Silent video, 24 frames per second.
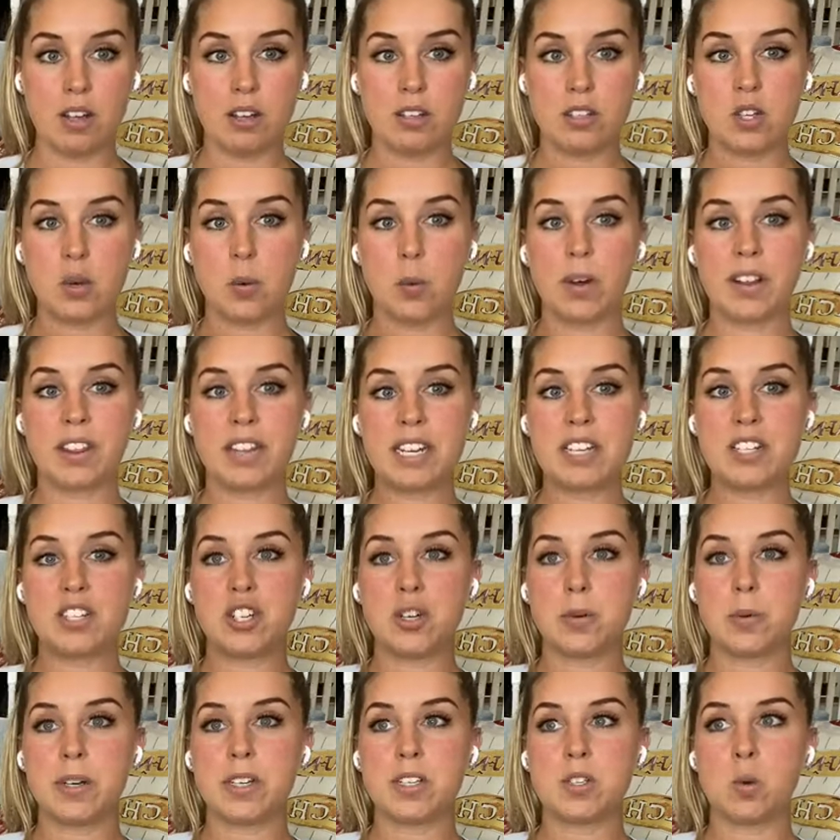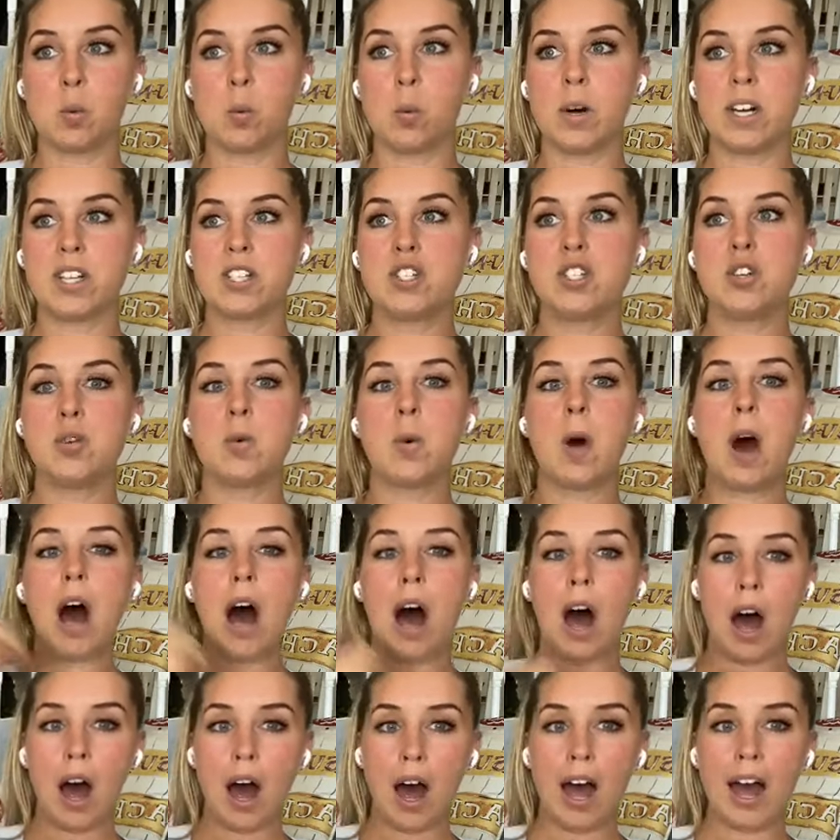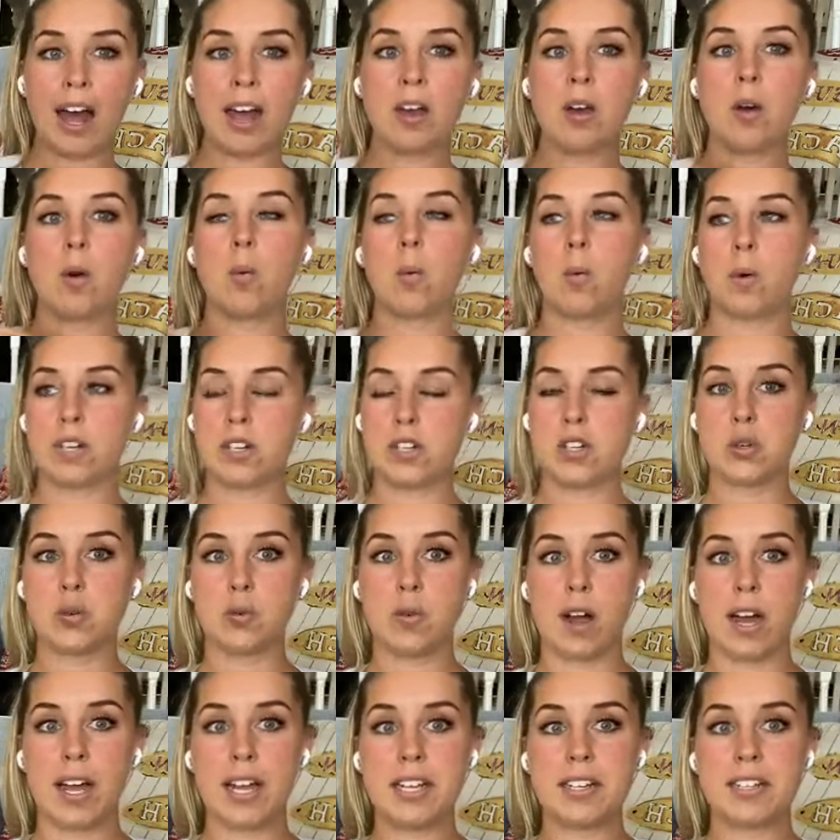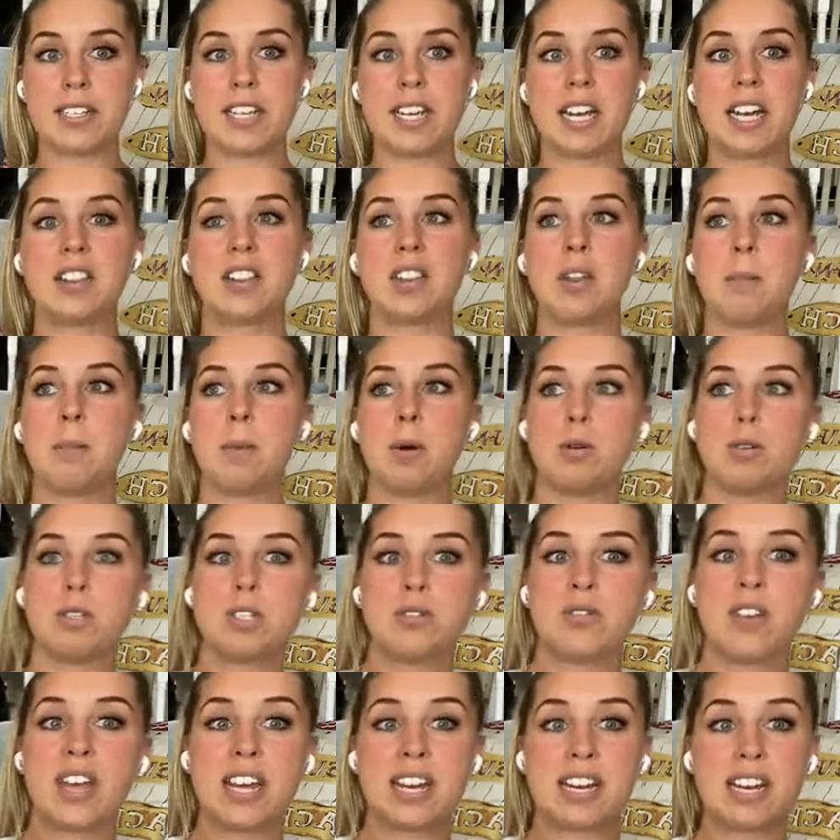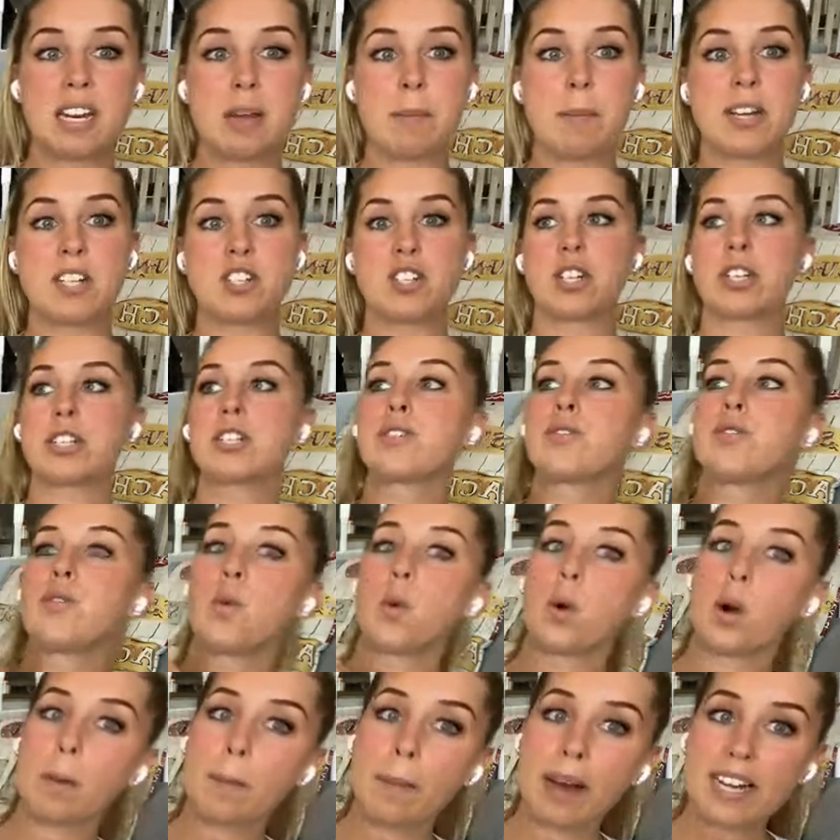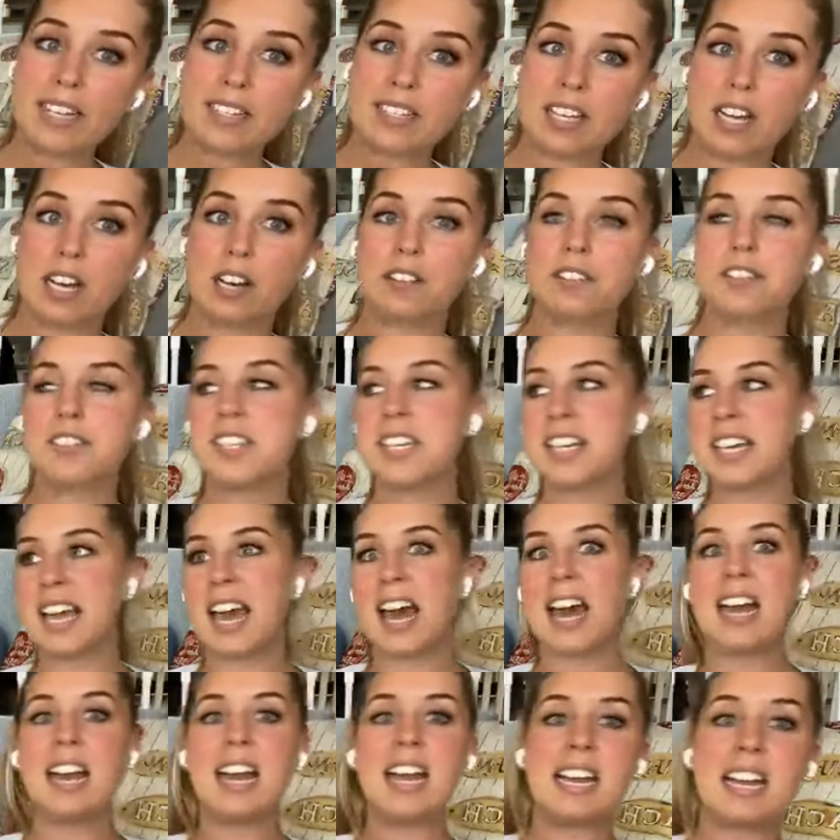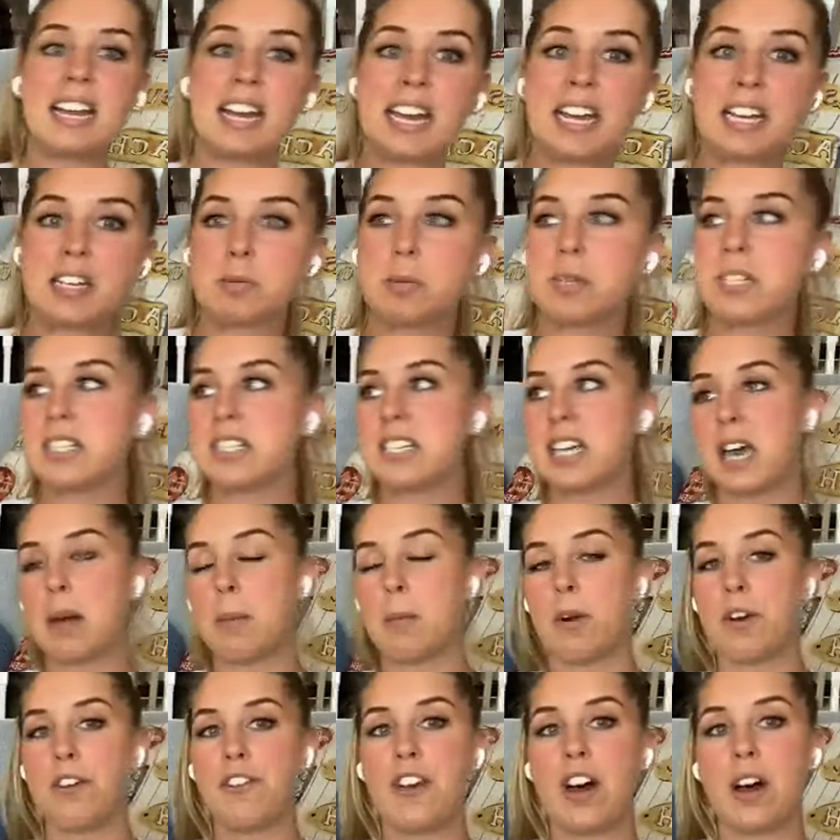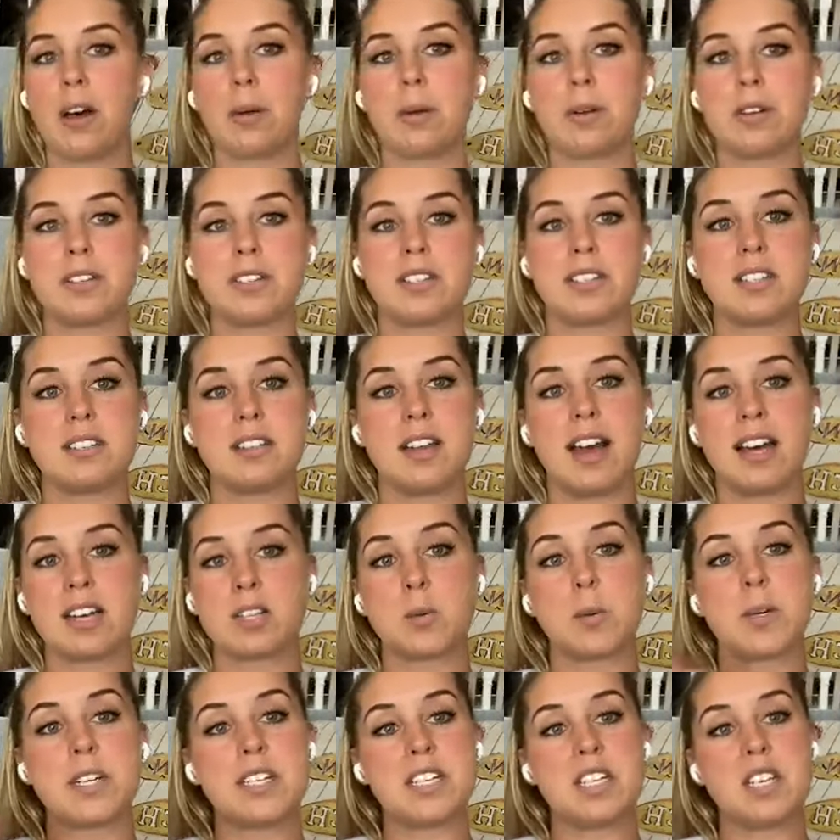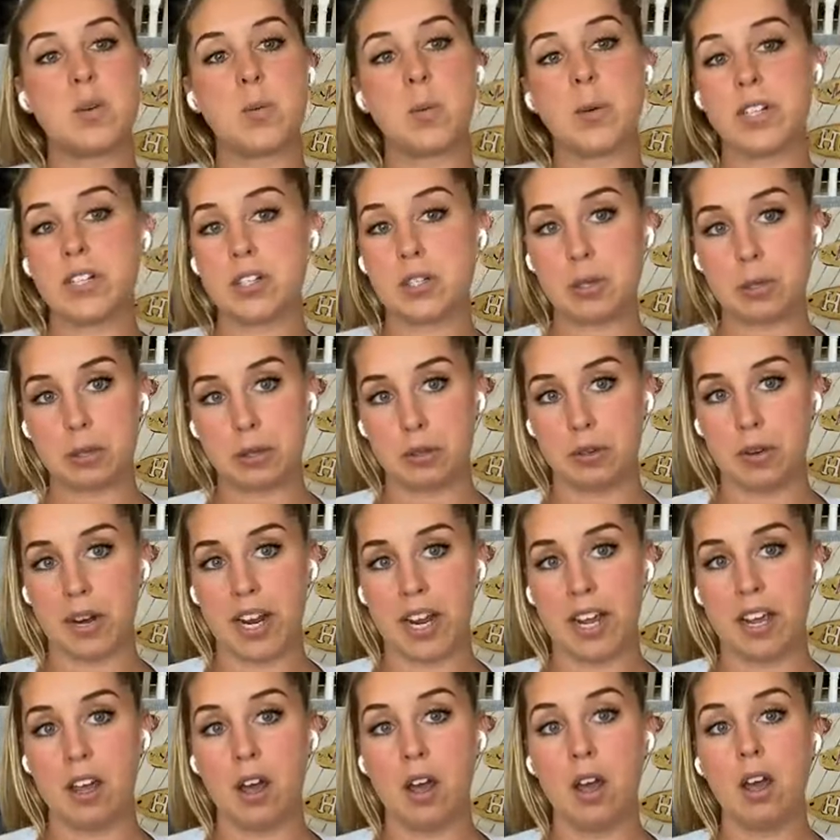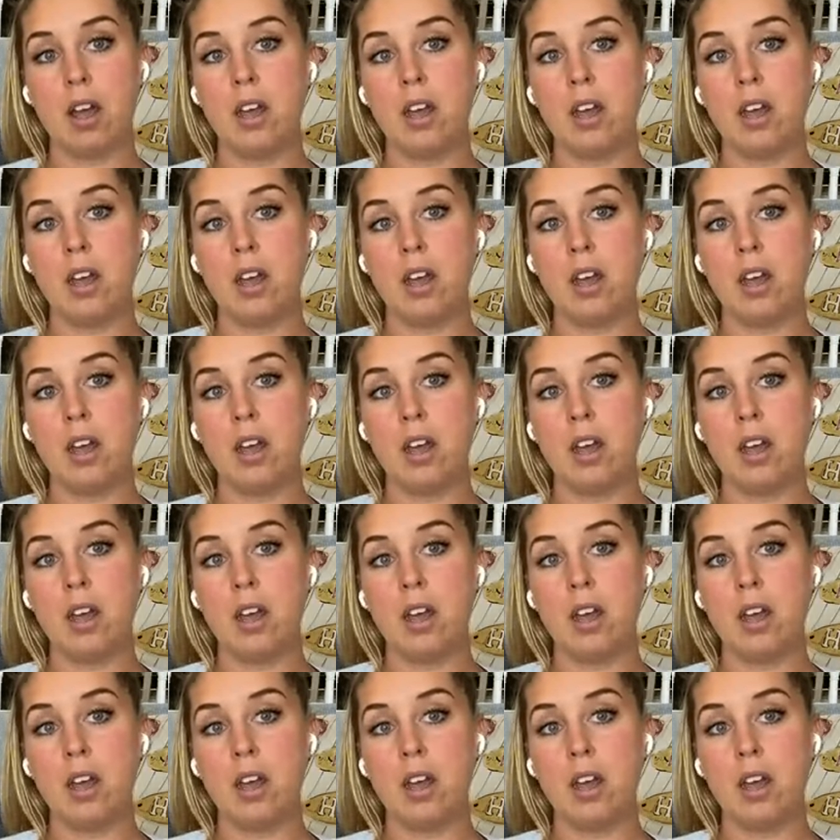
So what they do is, what do I want to write to get the most vanity metrics for myself, to get engagement, to get more followers, XYZ 1, 2, 3.